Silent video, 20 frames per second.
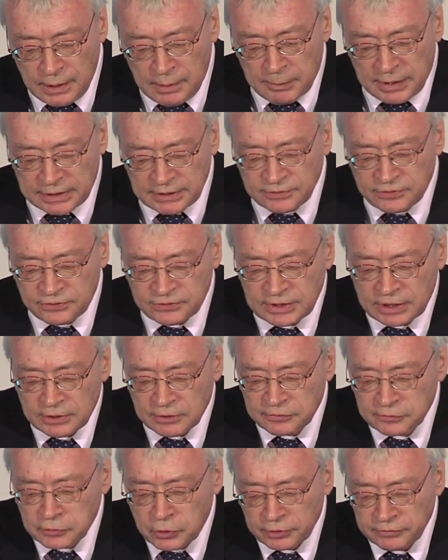But instead
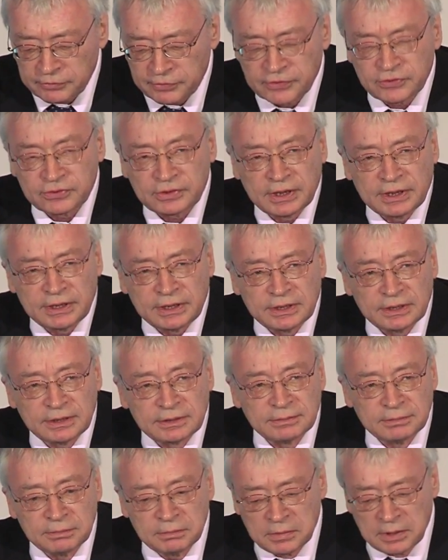of
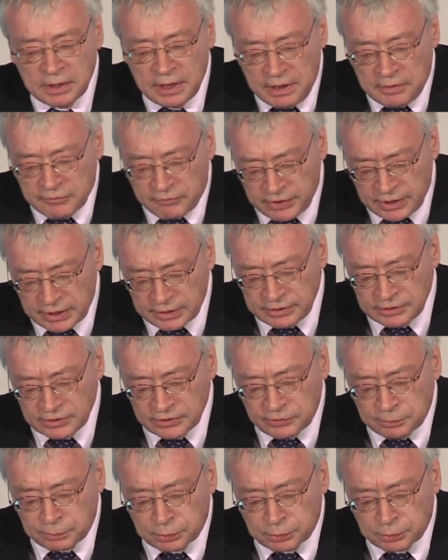confiscating various